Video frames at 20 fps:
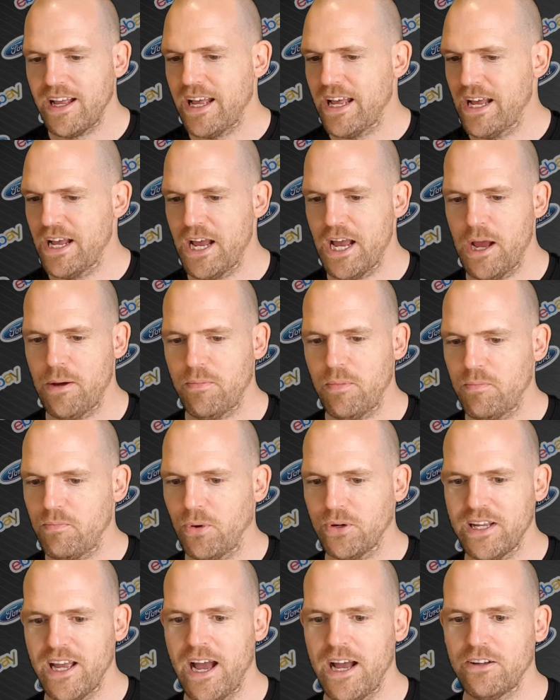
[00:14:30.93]

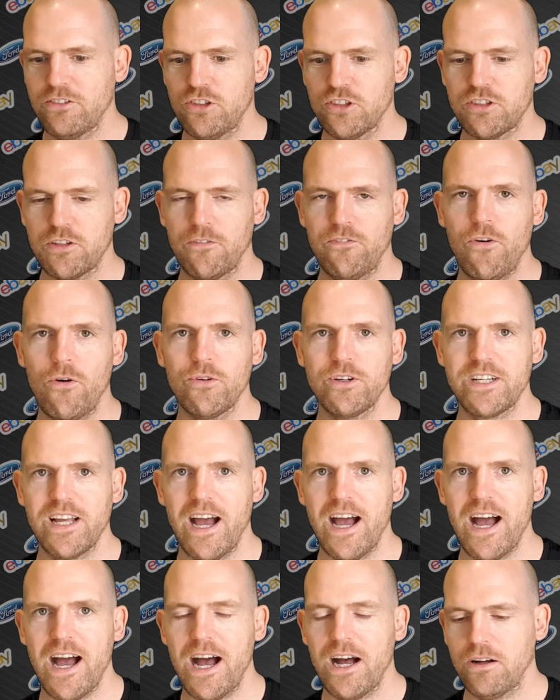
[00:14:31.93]
But yeah, just a fun
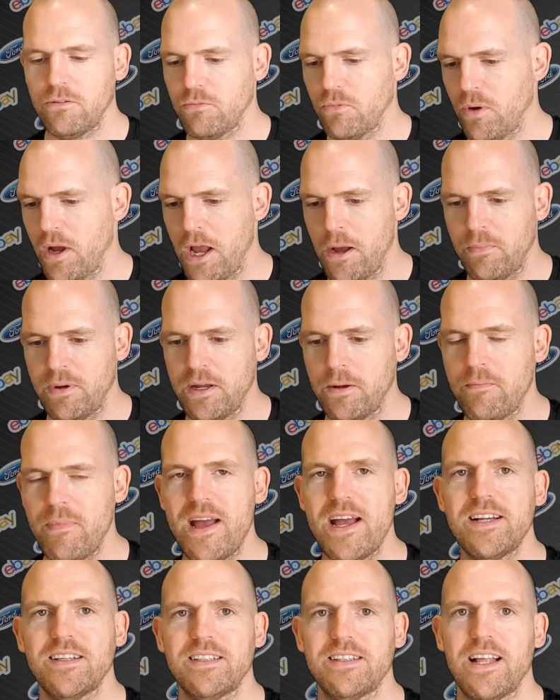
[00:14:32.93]
car. It'd be
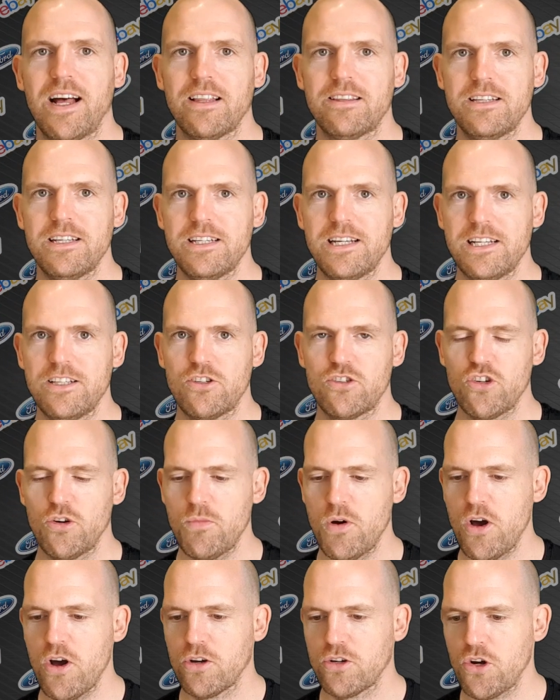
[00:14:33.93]
amazing that thing in
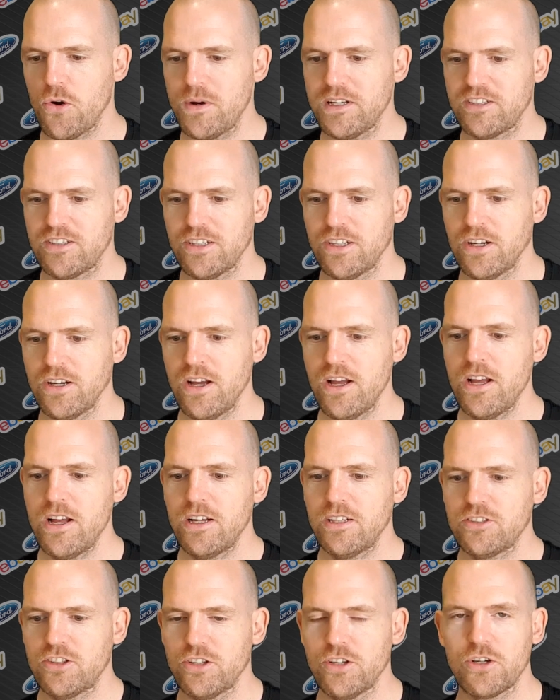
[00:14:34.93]
summer. Going to
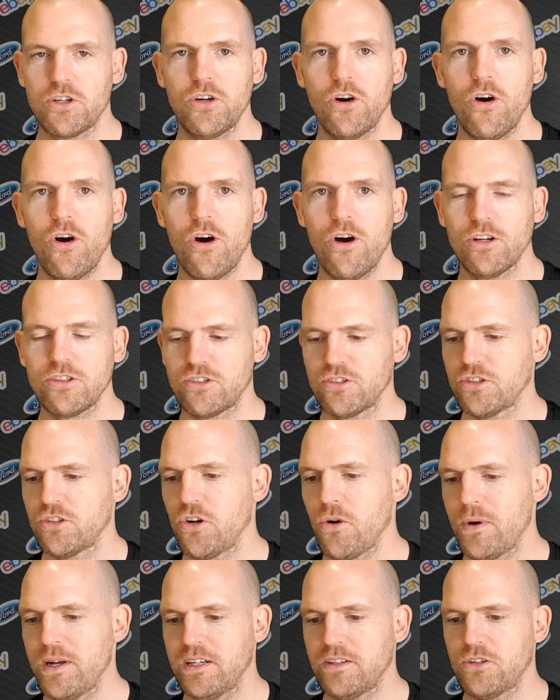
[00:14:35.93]
the coast,
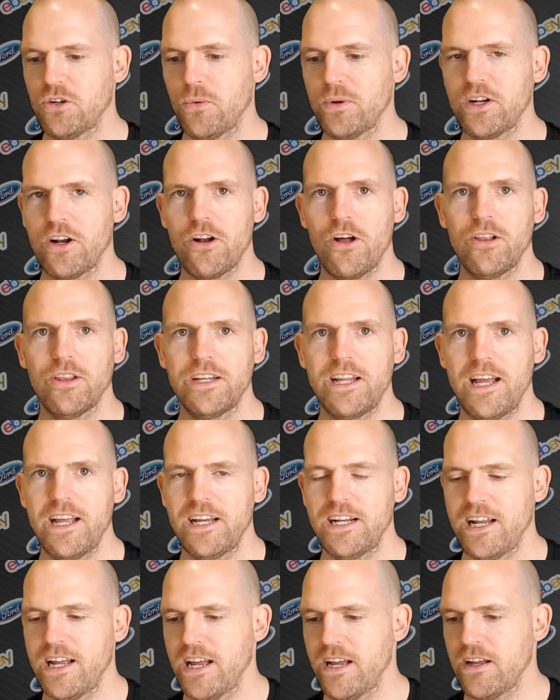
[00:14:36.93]
going on holiday
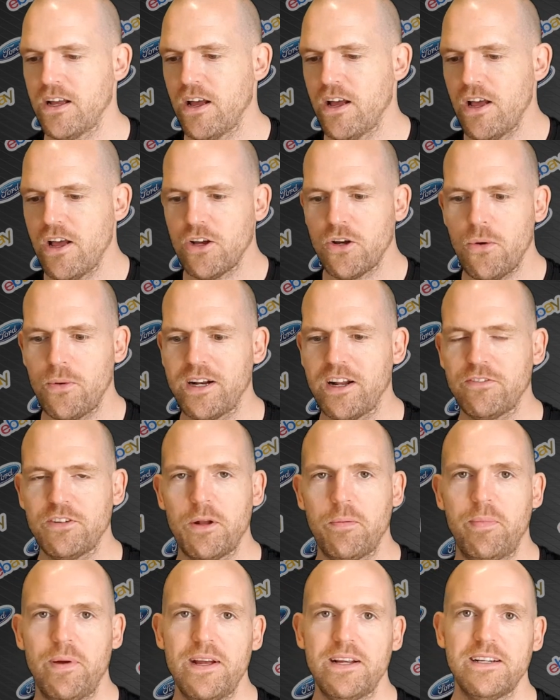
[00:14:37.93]
in it. Going having
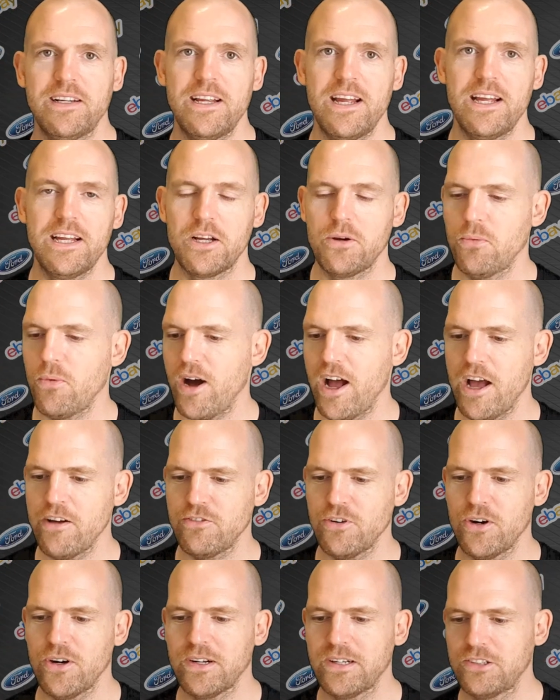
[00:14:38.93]
a picnic,
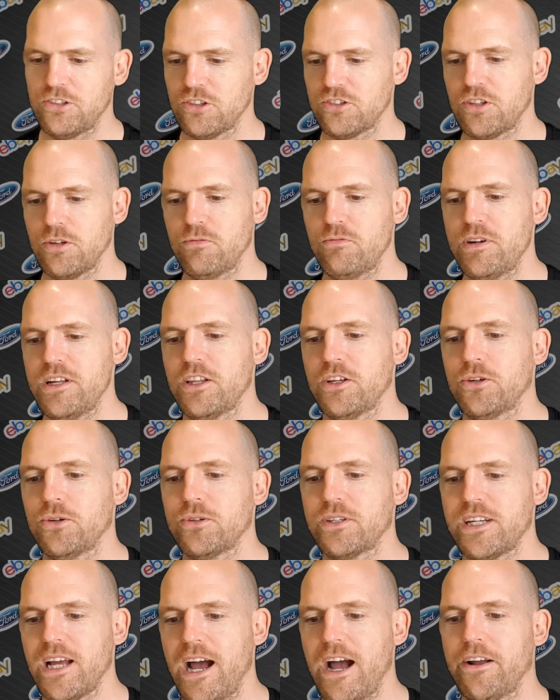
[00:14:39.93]
whatever. Just a really
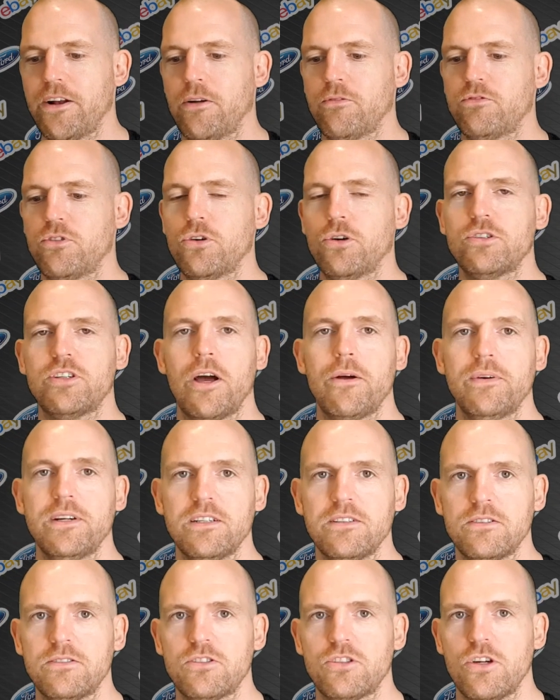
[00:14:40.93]
good car, and I've no doubt
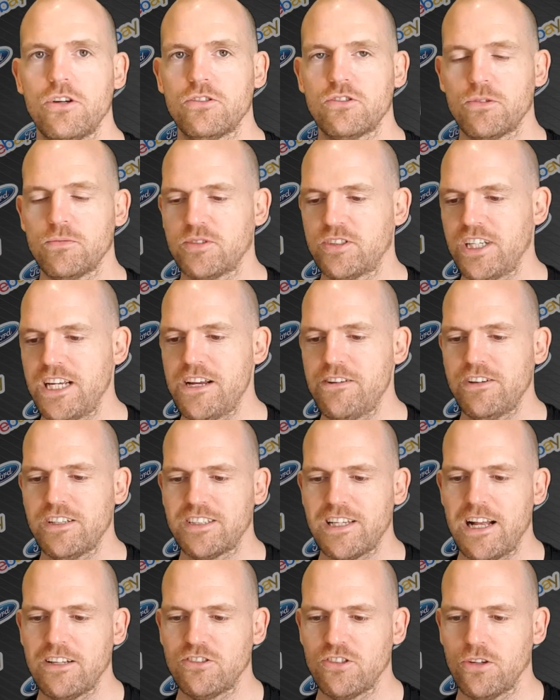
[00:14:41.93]
it'll turn some serious
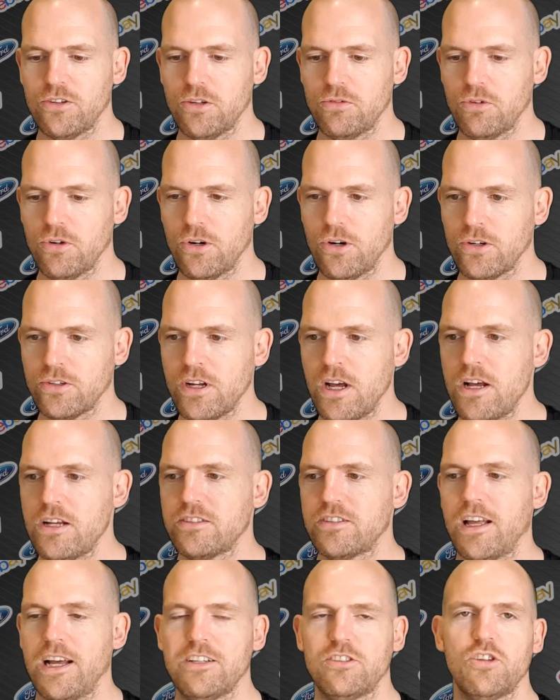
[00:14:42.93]
heads on the road.
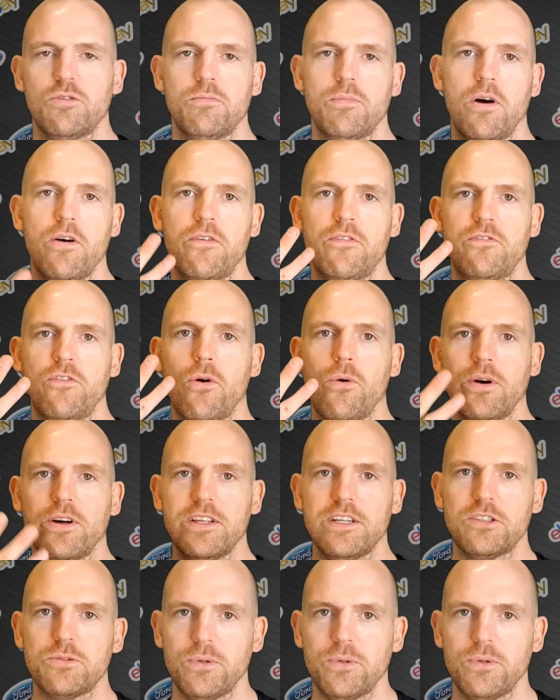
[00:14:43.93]
So that is number 4 this